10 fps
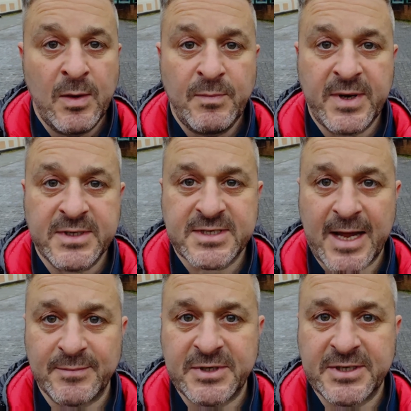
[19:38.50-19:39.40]
been
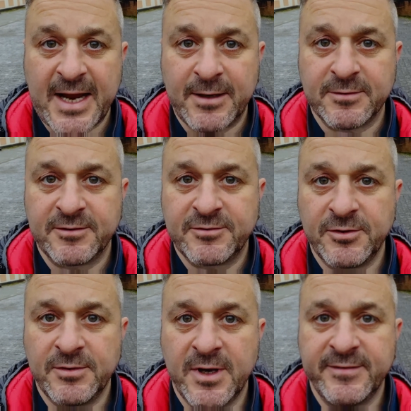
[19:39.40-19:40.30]
slammed down
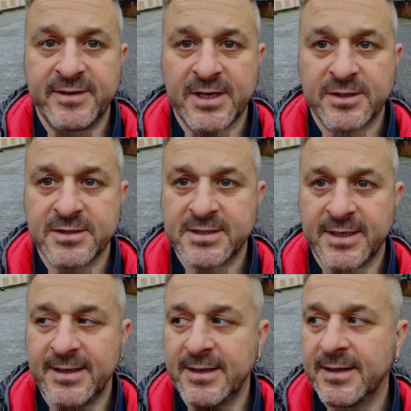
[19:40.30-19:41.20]
through
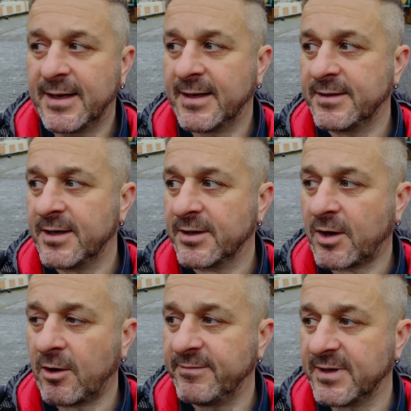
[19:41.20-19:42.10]
redundancy and
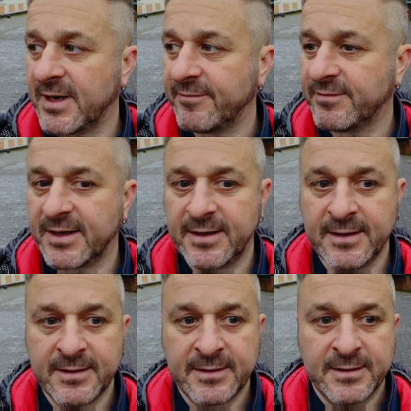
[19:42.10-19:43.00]
COVID and everything
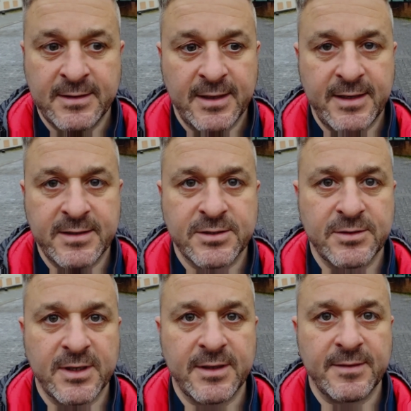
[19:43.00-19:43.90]

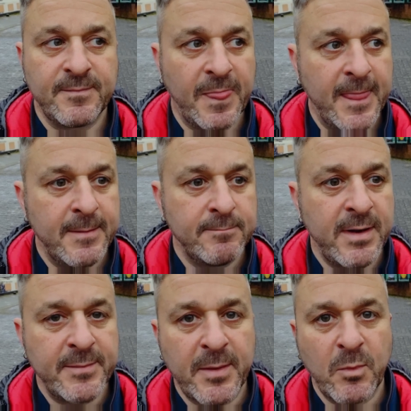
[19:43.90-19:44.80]
into a
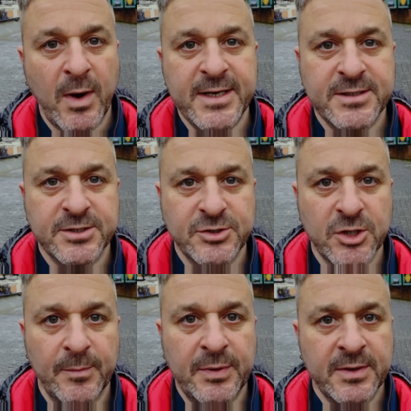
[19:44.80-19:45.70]
minimum wage
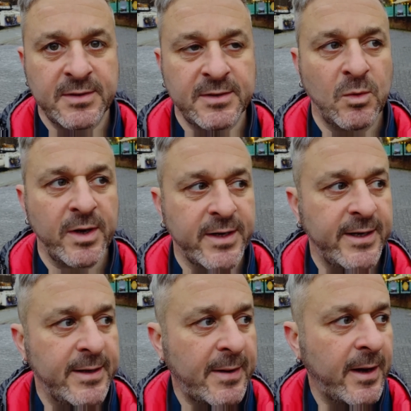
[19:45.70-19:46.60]
job working in
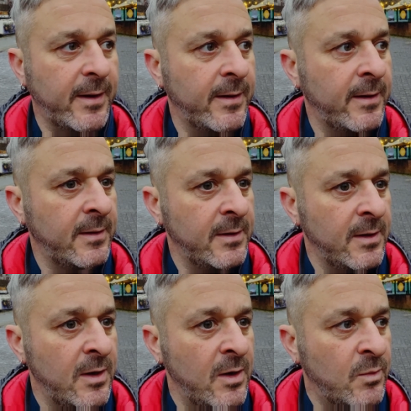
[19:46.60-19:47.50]
a bar,
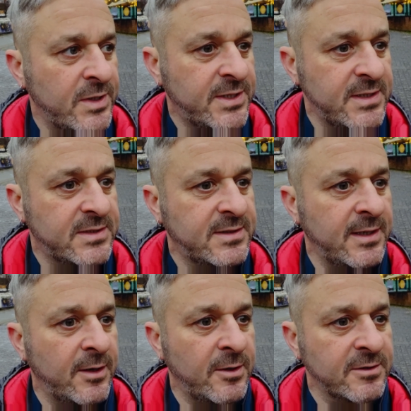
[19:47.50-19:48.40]
which is,
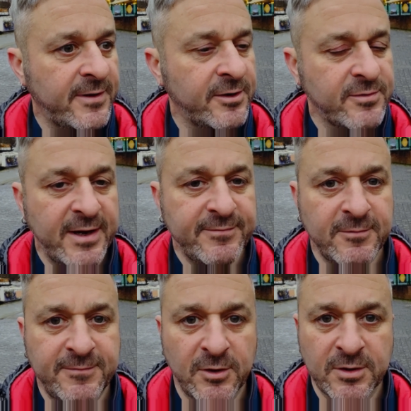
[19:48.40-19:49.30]
I was very grateful
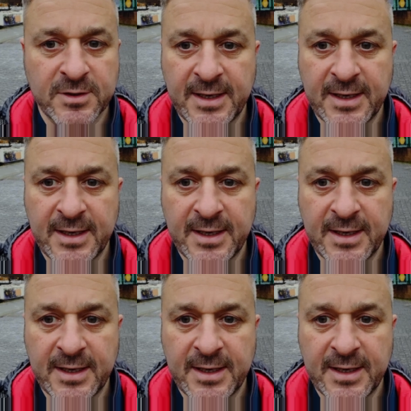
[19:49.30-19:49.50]
for,